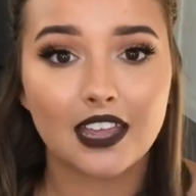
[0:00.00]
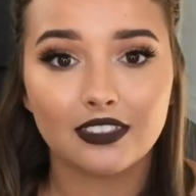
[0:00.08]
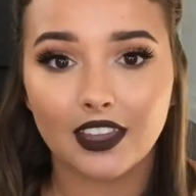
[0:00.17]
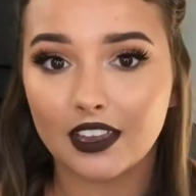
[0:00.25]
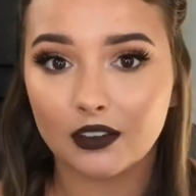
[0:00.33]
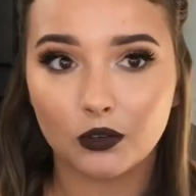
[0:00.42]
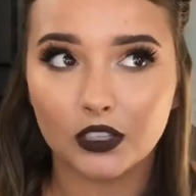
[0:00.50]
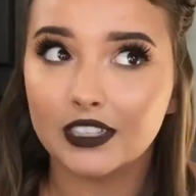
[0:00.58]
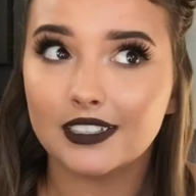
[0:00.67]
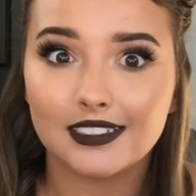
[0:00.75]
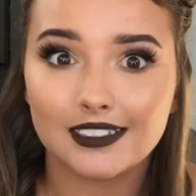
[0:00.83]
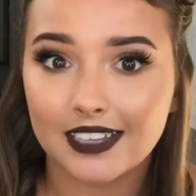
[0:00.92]
that it really
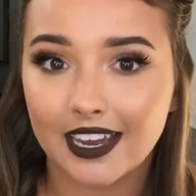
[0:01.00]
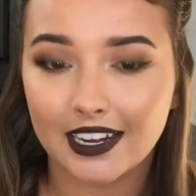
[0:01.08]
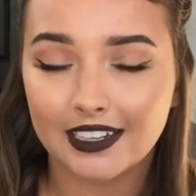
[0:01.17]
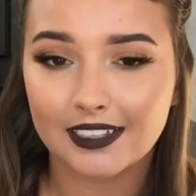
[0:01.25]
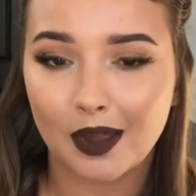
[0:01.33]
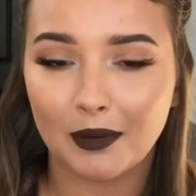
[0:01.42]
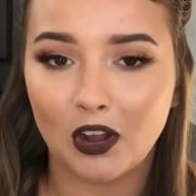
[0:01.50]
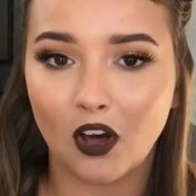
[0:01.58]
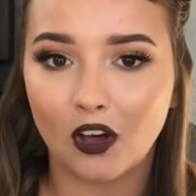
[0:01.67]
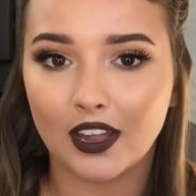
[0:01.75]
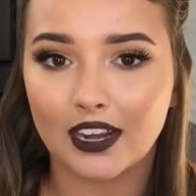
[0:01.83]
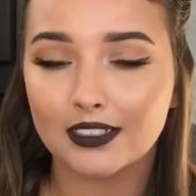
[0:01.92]
doesn't take any time at
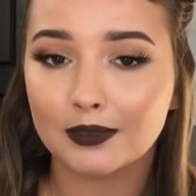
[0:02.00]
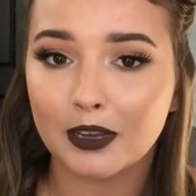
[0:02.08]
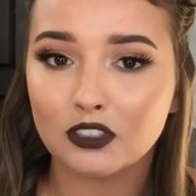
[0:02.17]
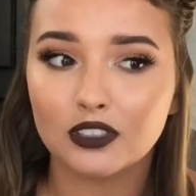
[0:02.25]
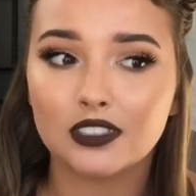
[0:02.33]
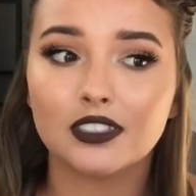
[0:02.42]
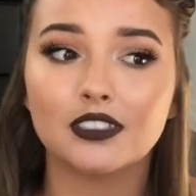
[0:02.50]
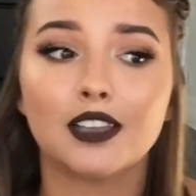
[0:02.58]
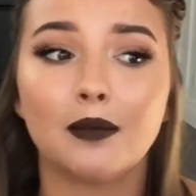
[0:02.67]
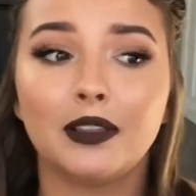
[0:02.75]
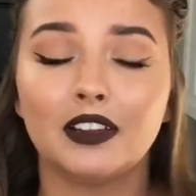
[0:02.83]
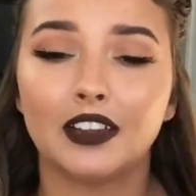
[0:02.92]
all, and especially since
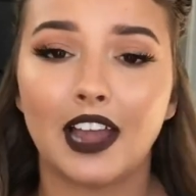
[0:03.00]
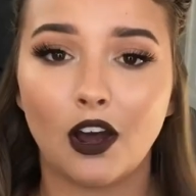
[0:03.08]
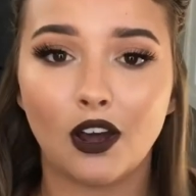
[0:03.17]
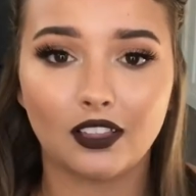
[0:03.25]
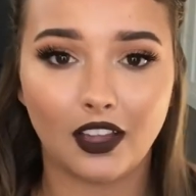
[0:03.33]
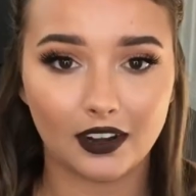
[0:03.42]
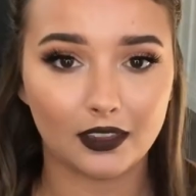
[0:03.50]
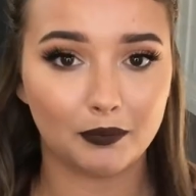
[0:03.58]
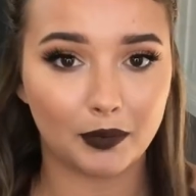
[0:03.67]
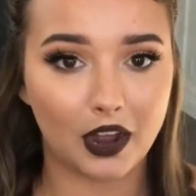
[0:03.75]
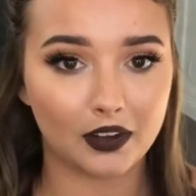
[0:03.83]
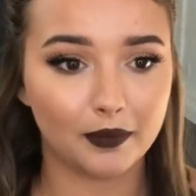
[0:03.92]
I'm leaving out a lot of the
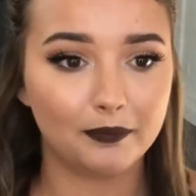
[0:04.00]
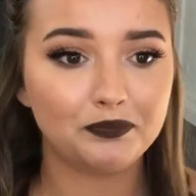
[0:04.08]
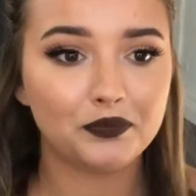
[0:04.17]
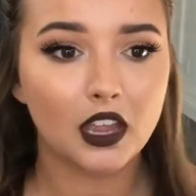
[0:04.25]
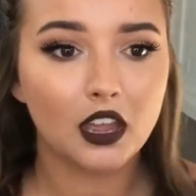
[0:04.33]
bottom.